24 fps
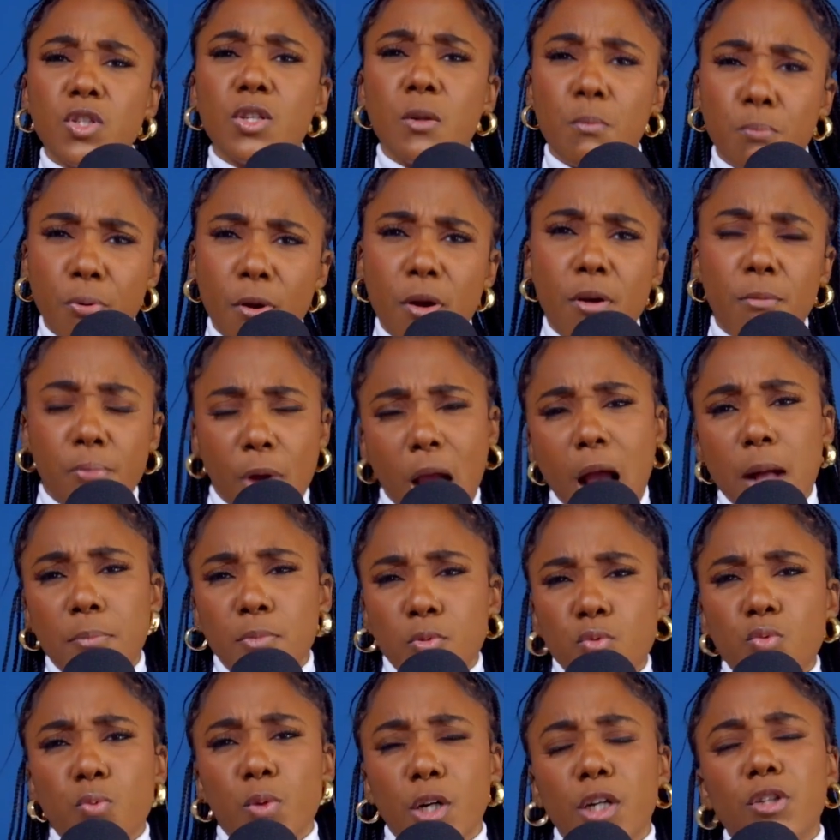some
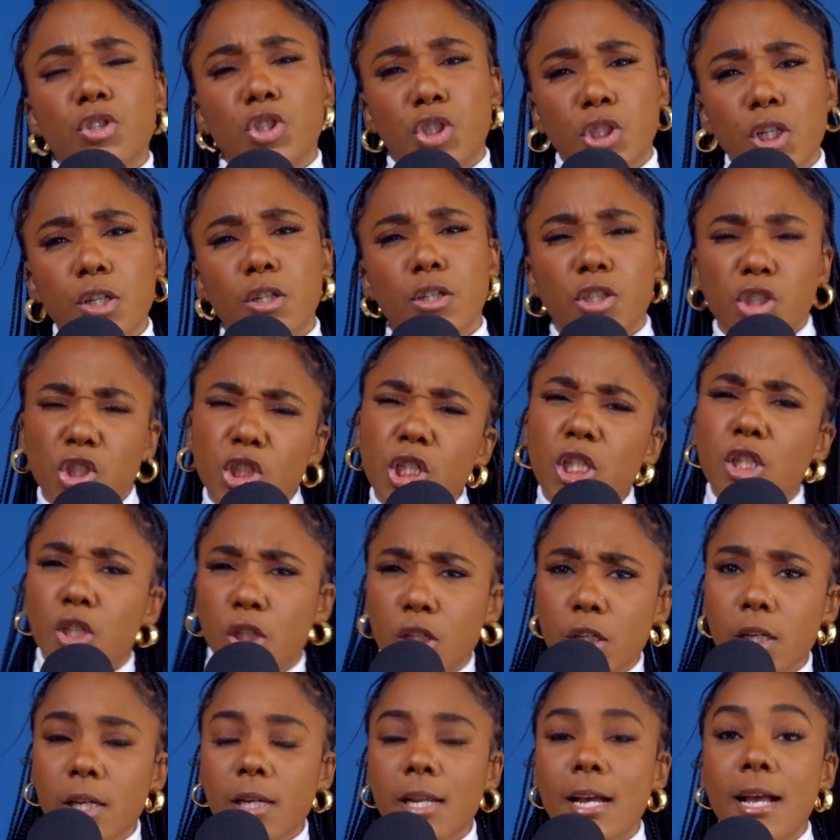problems with her sugar. Is she
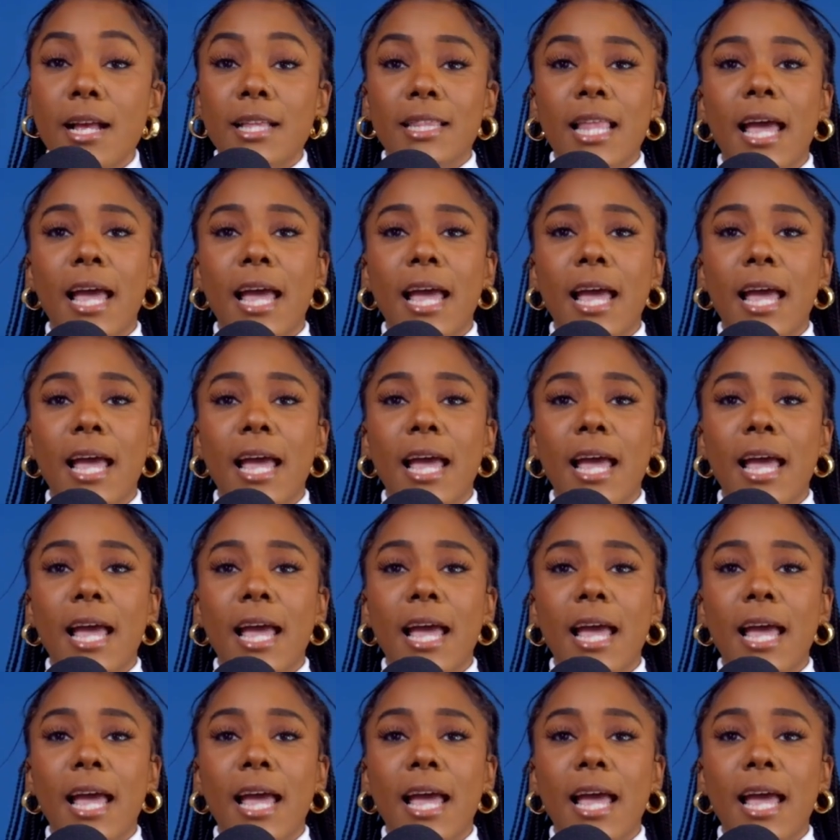good?